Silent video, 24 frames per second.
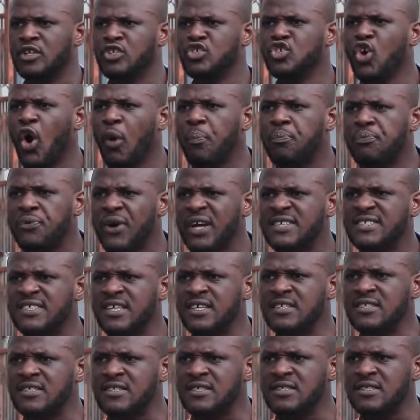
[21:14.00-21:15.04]
Your
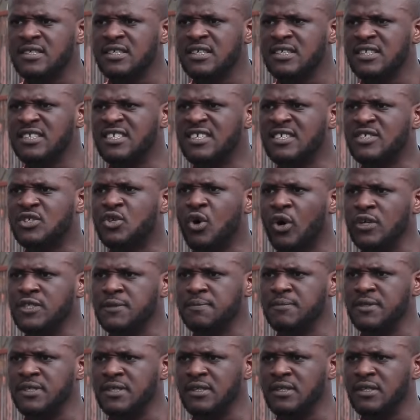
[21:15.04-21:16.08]
presence
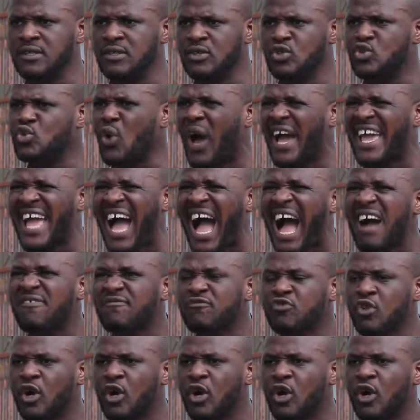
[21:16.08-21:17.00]
disgusts me. So I have